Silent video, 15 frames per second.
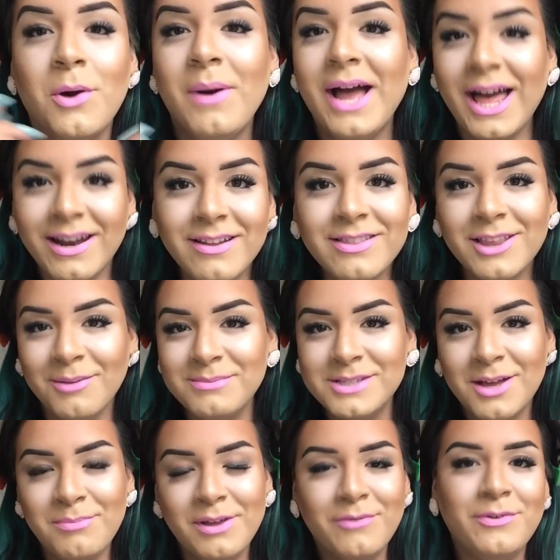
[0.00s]
Go ahead and
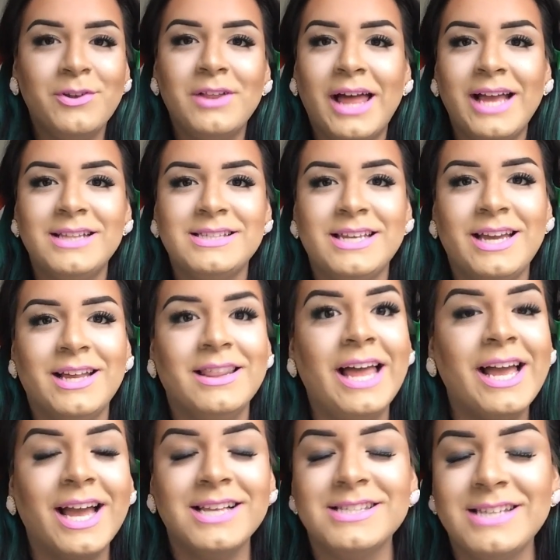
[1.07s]
thumbs up if you liked it.
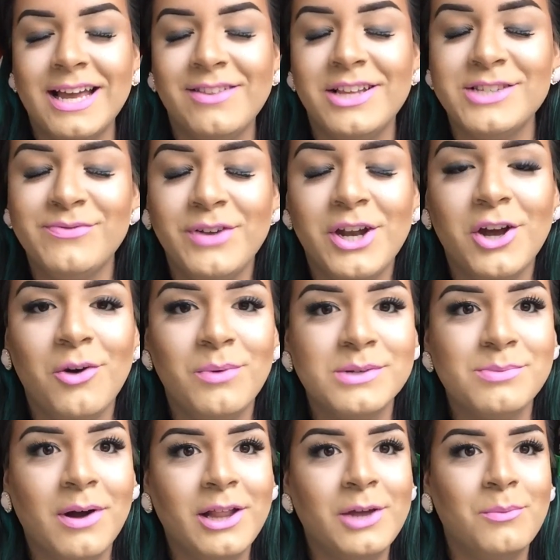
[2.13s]
Like I said, this video
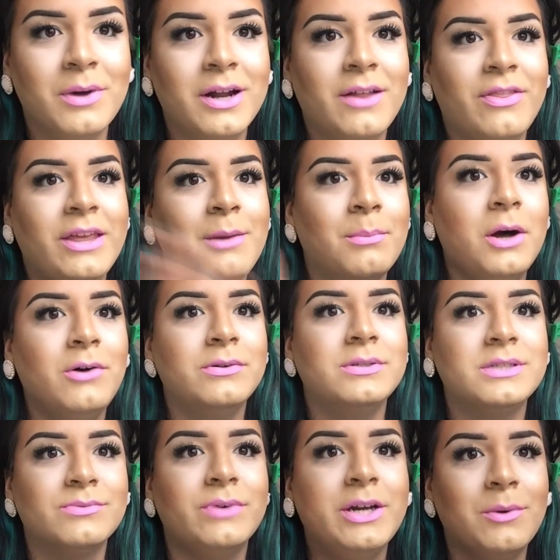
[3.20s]
was probably one of the
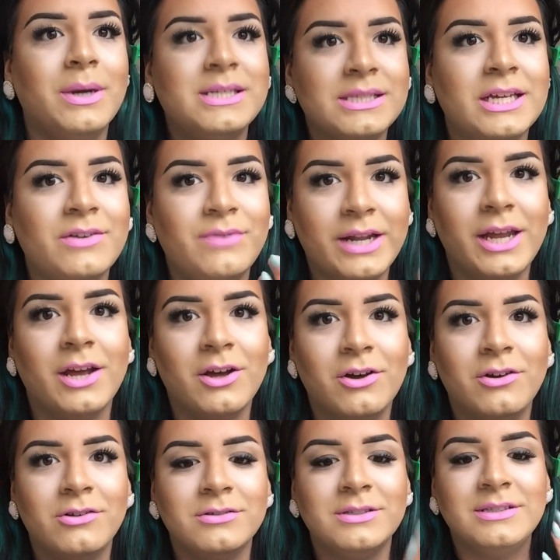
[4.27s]
most requested
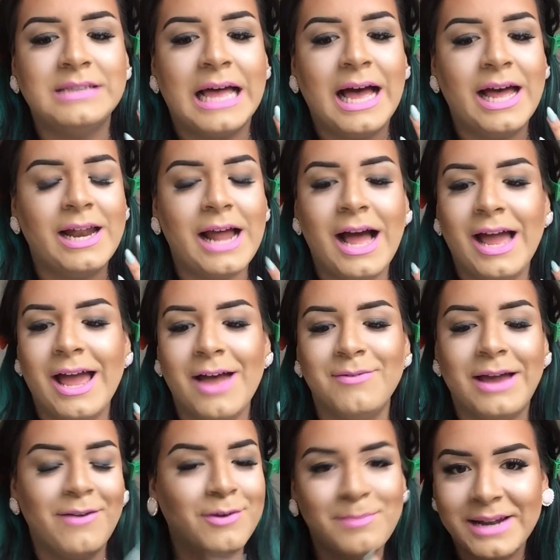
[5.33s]
videos that I have
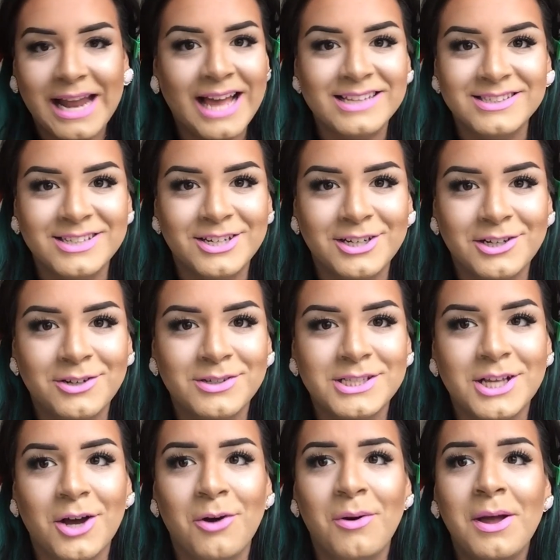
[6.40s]
ever been asked to do.
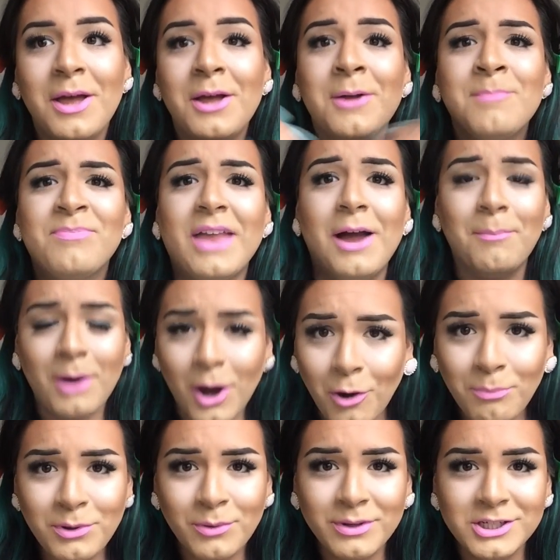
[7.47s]
So I
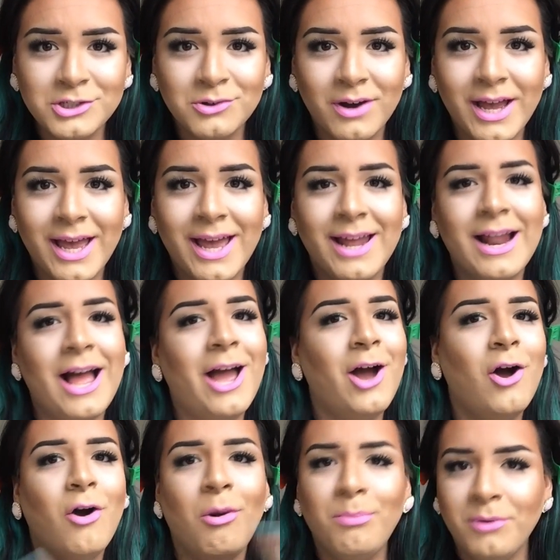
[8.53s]
hope you enjoy it. I
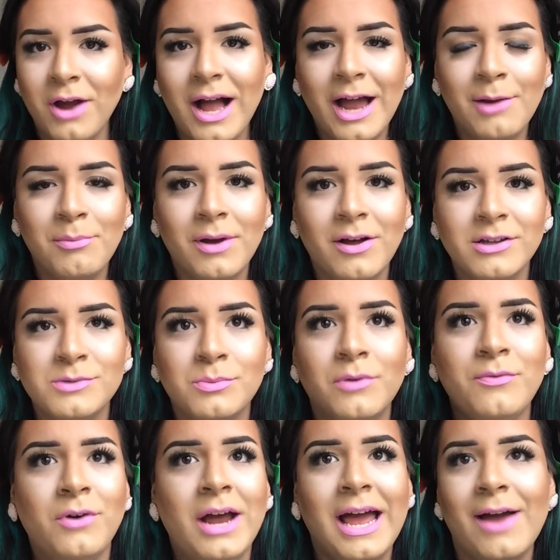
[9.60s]
hope your eyebrows will
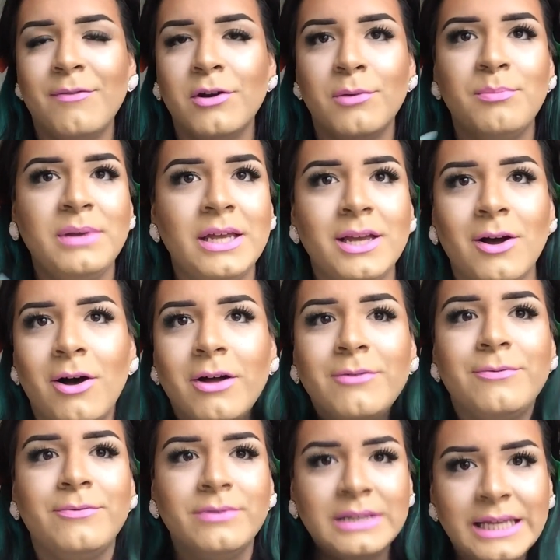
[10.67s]
forever be on
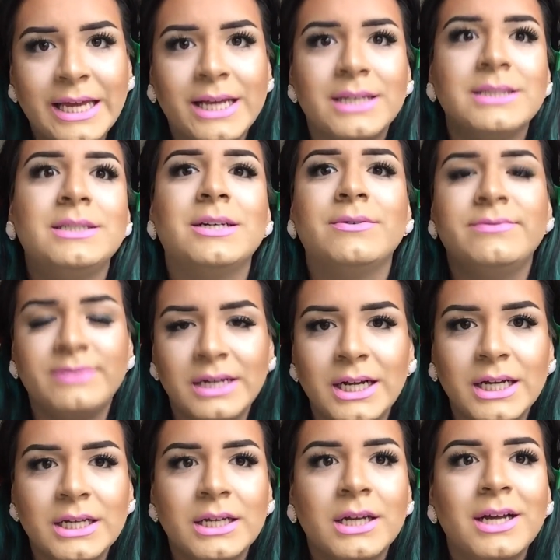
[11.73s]
flick the fuck.